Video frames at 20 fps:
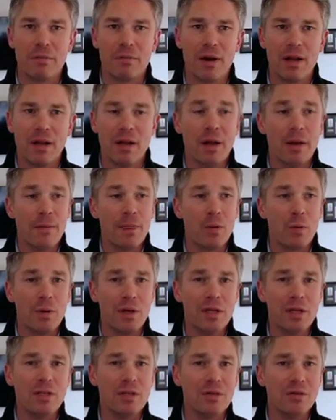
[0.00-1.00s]
But
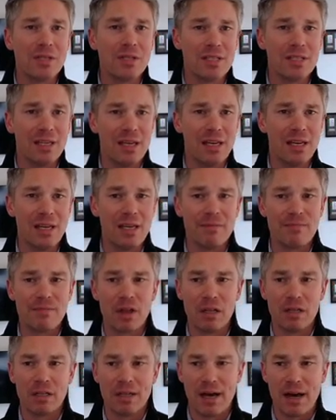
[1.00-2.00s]
we do see
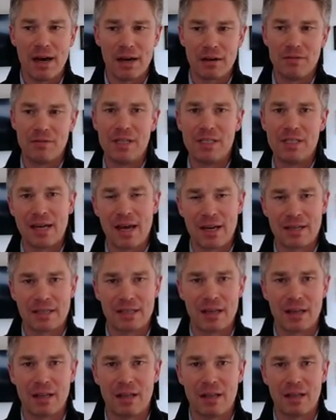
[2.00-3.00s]
a lot of these
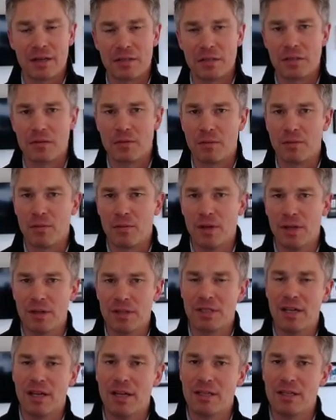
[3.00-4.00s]
asset classes, from real
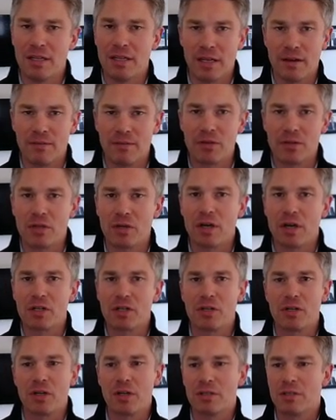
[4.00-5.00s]
estate to
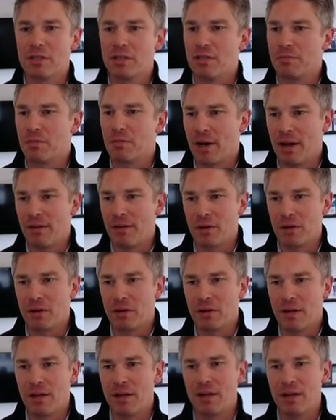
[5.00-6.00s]
infrastructure to private
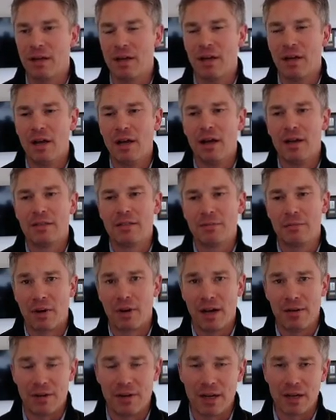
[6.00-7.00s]
credit to
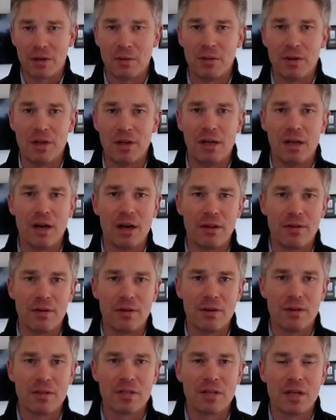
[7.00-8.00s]
private equity to
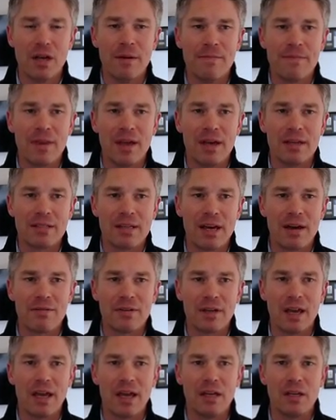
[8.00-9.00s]
others, as
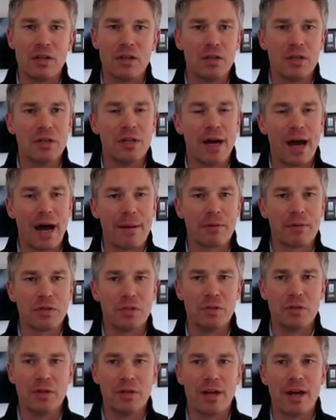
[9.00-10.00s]
having a good
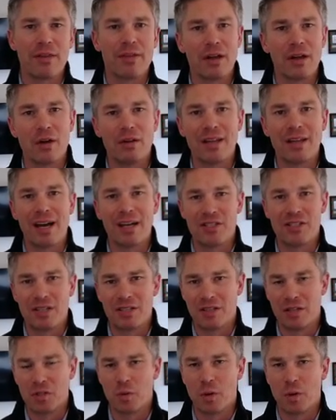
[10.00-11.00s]
opportunity, I think, not
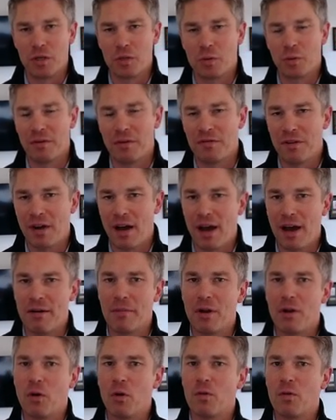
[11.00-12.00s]
just in 2025,
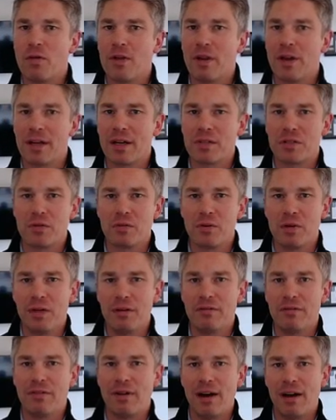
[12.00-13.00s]
but over the next
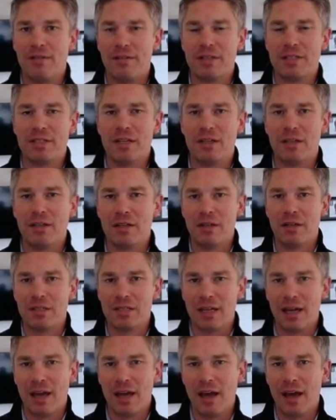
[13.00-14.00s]
3, 5, and 10 years
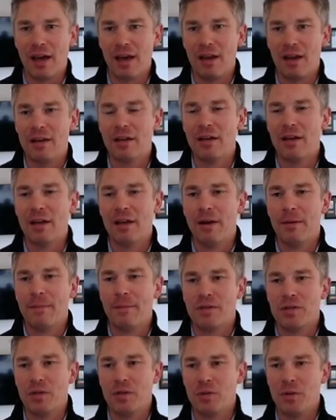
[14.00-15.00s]
ahead
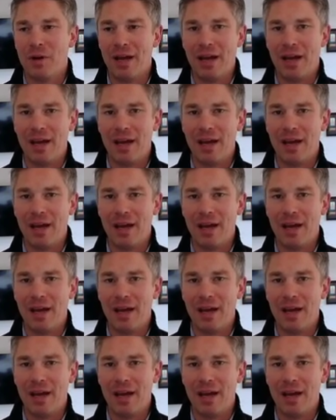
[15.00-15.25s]
to